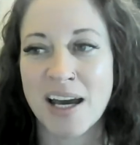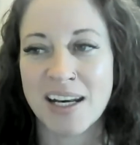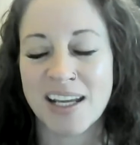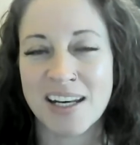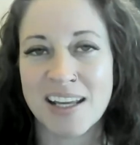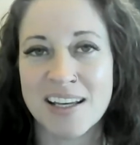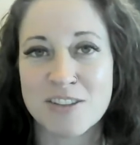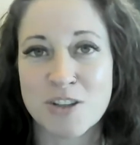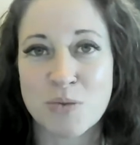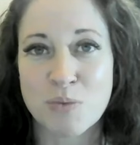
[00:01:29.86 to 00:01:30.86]
but it
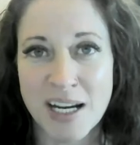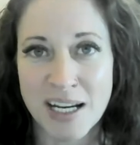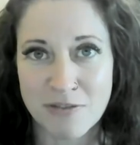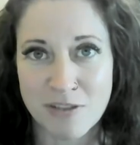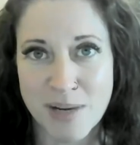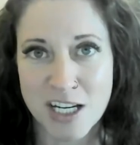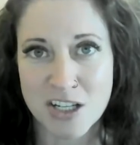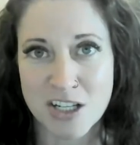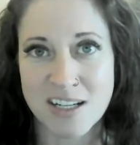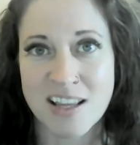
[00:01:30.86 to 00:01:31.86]
is great
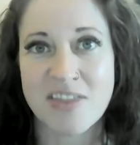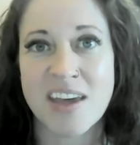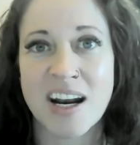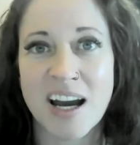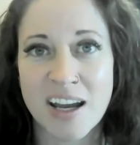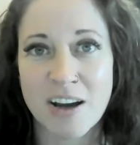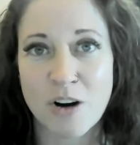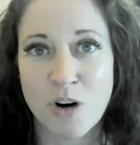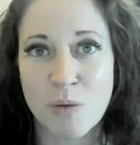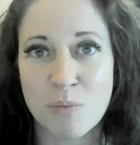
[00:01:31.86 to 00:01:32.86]
information that
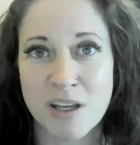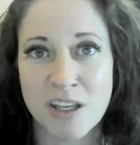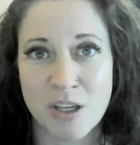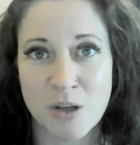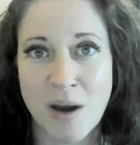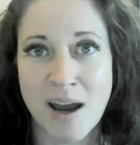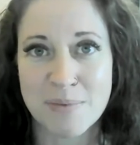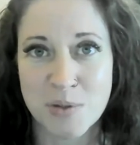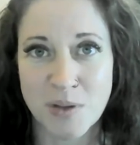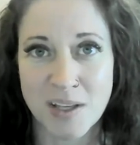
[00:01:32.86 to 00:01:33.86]
I hope you
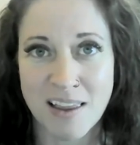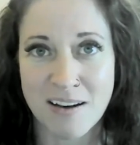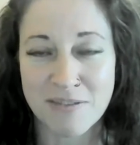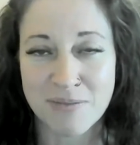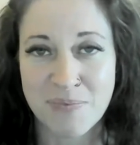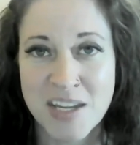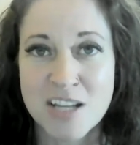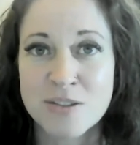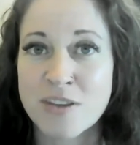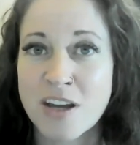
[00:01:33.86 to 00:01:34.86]
absolutely love.
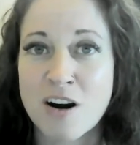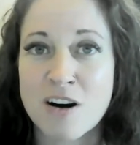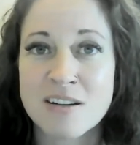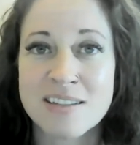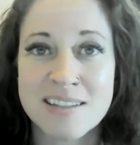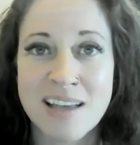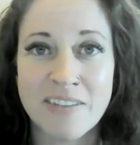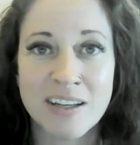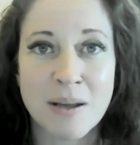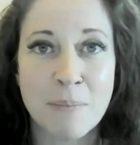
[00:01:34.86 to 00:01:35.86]
So there are
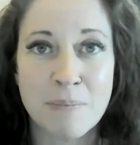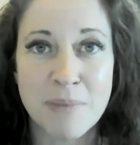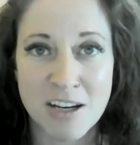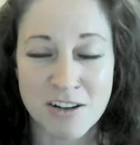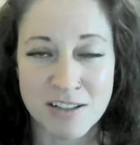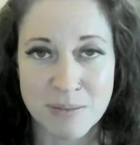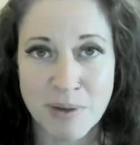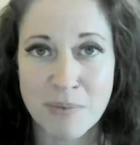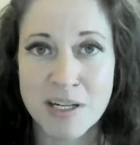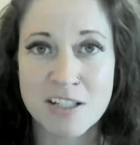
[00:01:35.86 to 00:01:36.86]
7
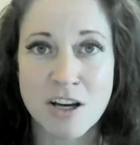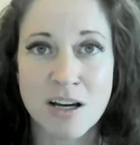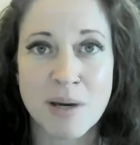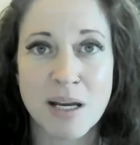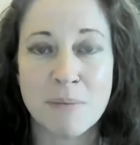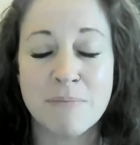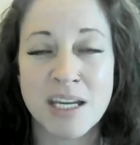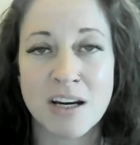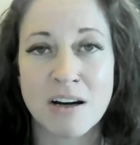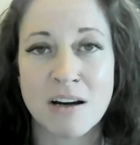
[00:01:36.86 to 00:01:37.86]
mirrors, but I'm going to talk about a
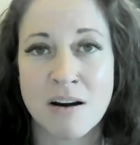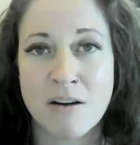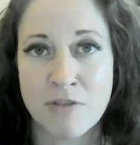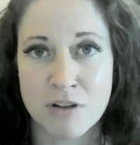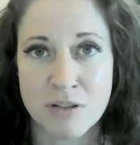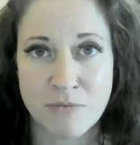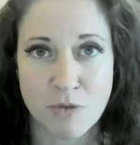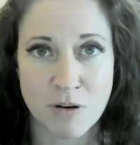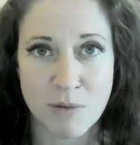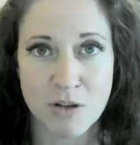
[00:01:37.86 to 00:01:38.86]
mirror first
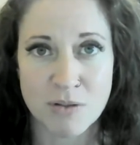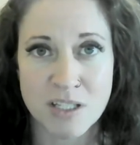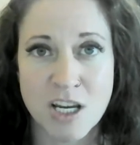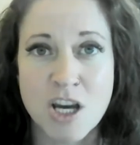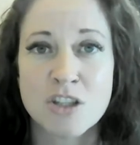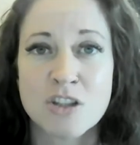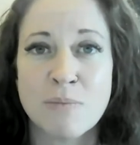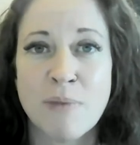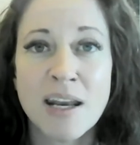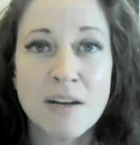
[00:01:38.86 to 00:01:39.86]
and foremost.
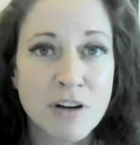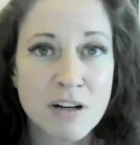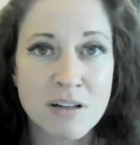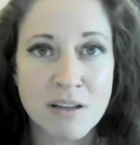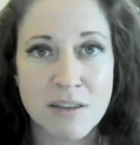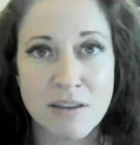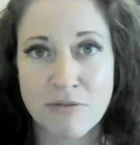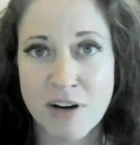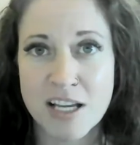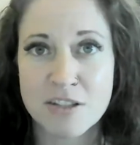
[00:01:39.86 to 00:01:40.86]
So you might have heard
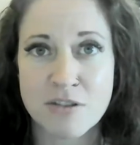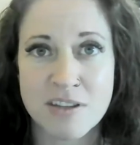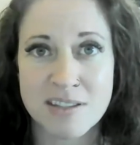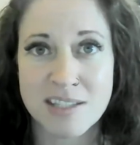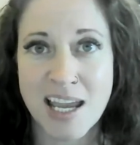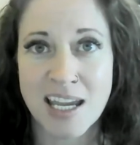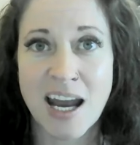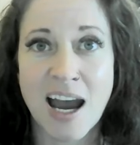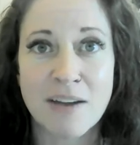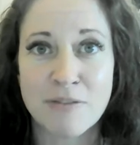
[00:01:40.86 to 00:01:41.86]
the phrase or the
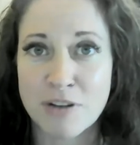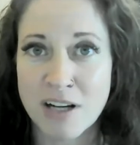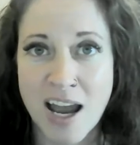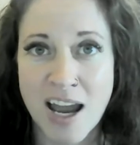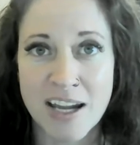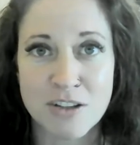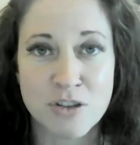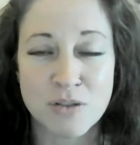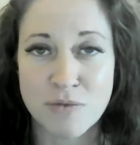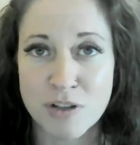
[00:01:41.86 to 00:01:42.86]
saying, an eye for an
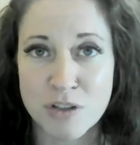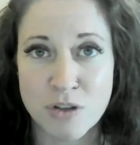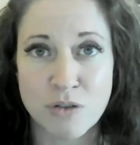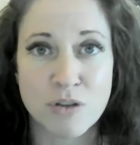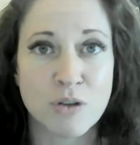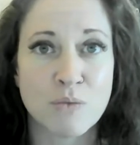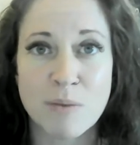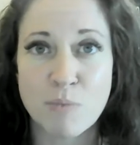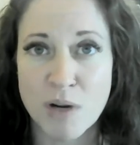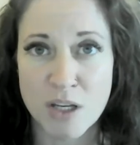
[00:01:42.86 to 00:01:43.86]
eye, a tooth for a tooth,
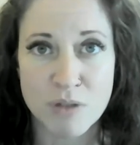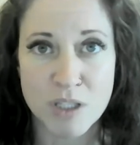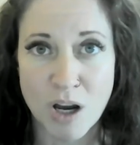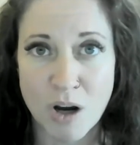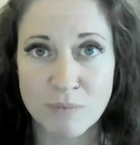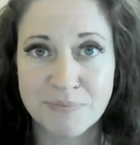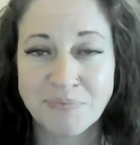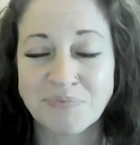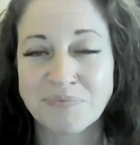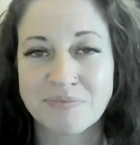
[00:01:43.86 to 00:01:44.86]
you reap what you
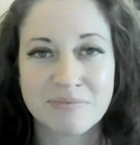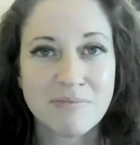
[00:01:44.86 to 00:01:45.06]
sow,